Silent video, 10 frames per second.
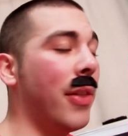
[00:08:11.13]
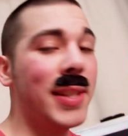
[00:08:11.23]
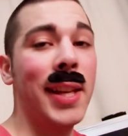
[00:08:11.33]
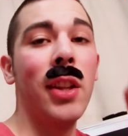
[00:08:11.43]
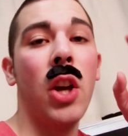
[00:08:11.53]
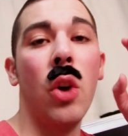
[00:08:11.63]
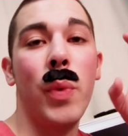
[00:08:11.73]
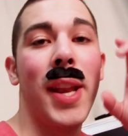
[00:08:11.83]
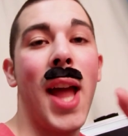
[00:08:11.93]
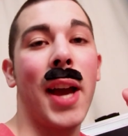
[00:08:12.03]
And the
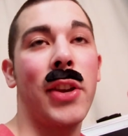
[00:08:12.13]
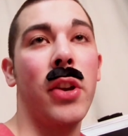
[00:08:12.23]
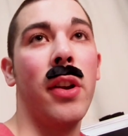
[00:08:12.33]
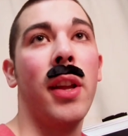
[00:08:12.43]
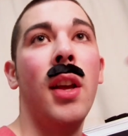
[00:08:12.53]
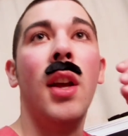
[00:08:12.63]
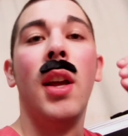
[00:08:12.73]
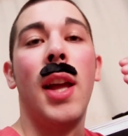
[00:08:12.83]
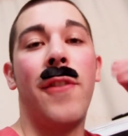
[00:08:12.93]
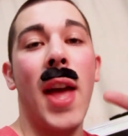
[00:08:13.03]
silicone, when not cured,
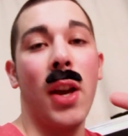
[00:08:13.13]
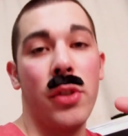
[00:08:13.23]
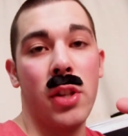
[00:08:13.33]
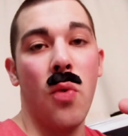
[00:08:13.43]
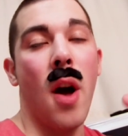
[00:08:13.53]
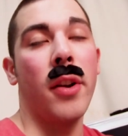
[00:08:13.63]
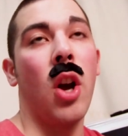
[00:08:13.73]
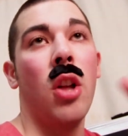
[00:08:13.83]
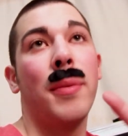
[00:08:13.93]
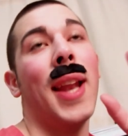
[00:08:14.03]
if that goes in your
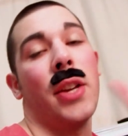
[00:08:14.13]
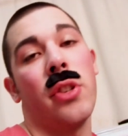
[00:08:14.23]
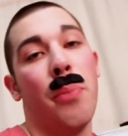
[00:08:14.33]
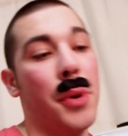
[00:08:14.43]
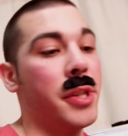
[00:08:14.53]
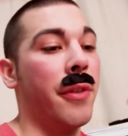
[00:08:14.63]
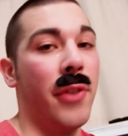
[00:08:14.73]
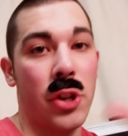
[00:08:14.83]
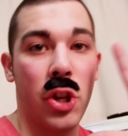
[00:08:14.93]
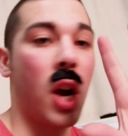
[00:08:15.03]
water column, can actually poison your
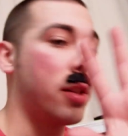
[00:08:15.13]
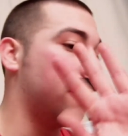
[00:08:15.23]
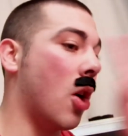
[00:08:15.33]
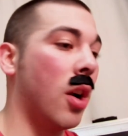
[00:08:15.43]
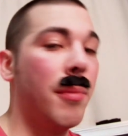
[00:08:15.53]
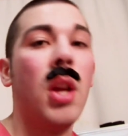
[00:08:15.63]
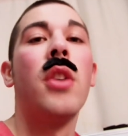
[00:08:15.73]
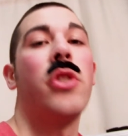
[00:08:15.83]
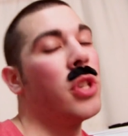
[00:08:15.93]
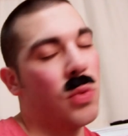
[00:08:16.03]
fish, cause some harm.
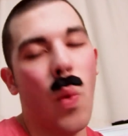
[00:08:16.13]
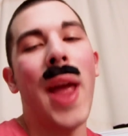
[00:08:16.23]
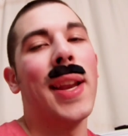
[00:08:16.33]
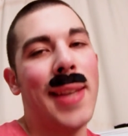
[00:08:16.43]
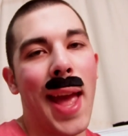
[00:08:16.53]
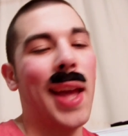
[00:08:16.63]
So just wait a